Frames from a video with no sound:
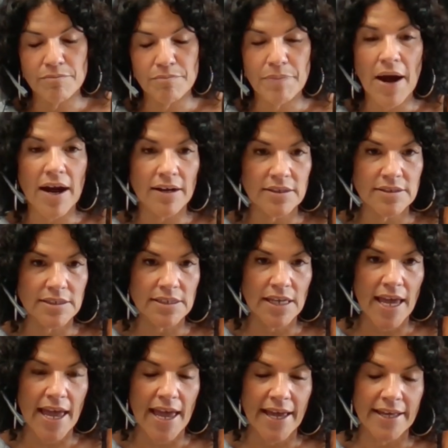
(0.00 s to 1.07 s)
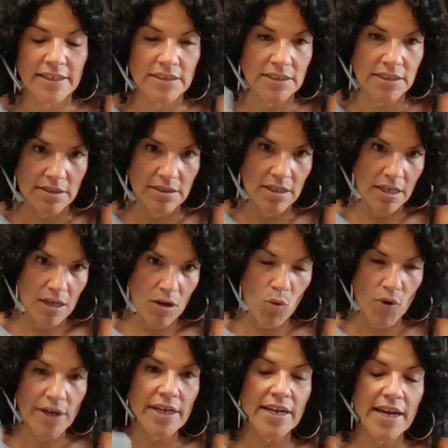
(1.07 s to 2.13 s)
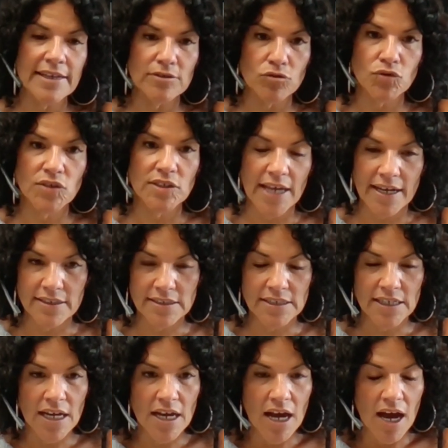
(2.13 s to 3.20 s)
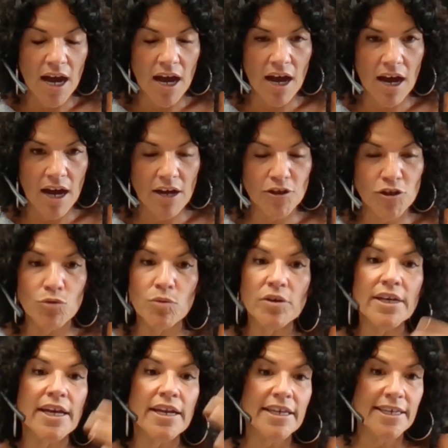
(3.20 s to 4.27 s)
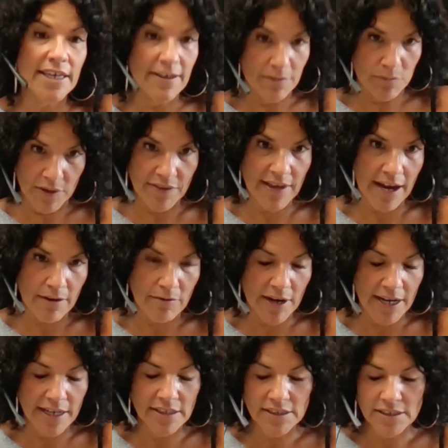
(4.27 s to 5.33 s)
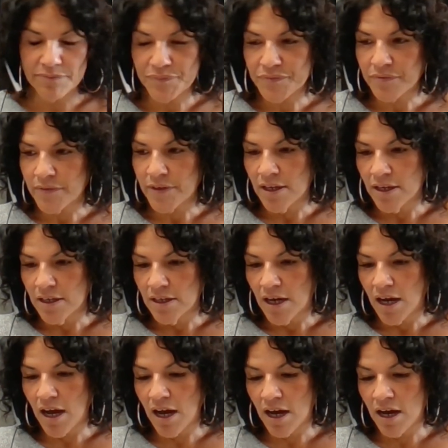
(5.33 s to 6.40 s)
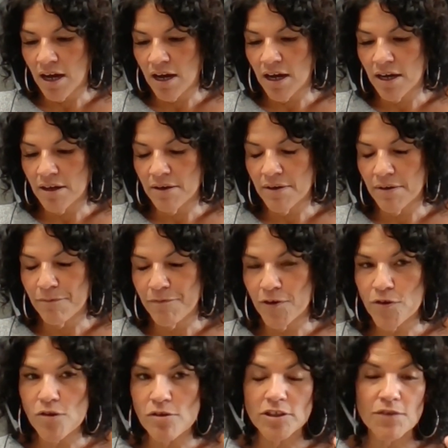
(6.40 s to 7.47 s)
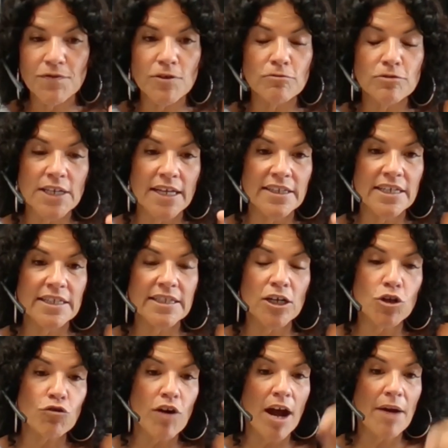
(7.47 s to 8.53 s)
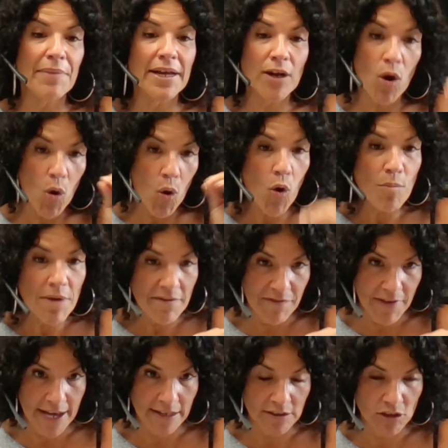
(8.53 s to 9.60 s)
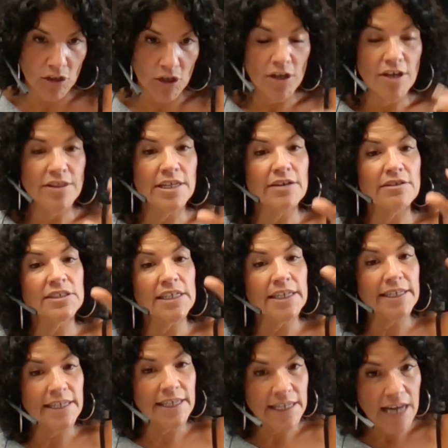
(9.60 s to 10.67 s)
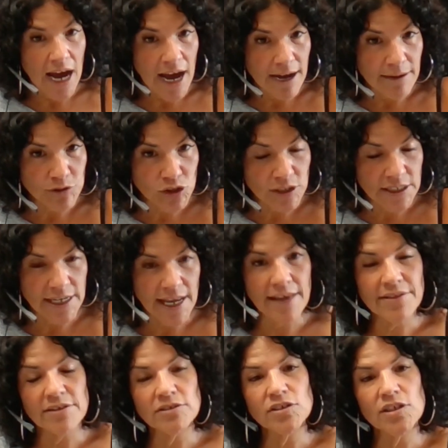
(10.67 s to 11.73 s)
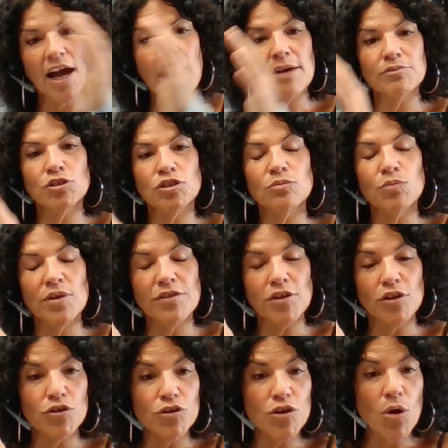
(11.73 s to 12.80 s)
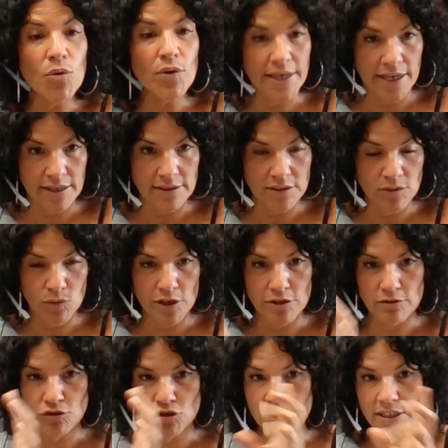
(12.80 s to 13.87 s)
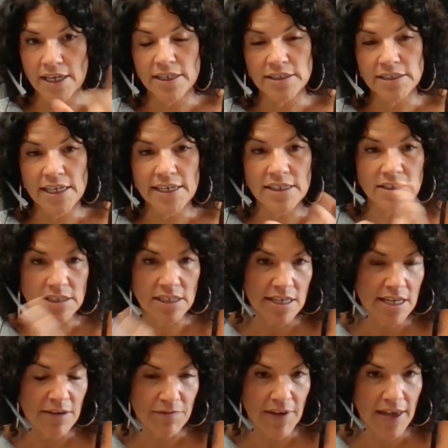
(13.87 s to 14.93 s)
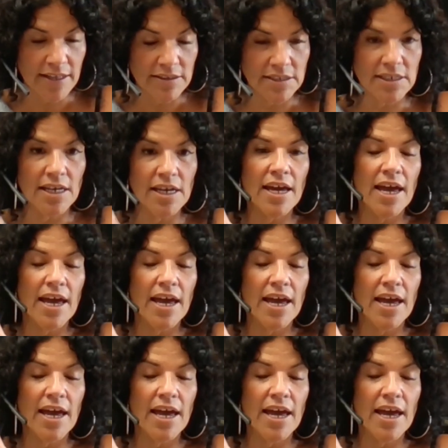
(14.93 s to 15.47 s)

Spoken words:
box and organizer set. You will get a kit with that, right? For those of you attending the Crop at Home event, there's a kit option and there's an option with no kit where you just get a ticket to the event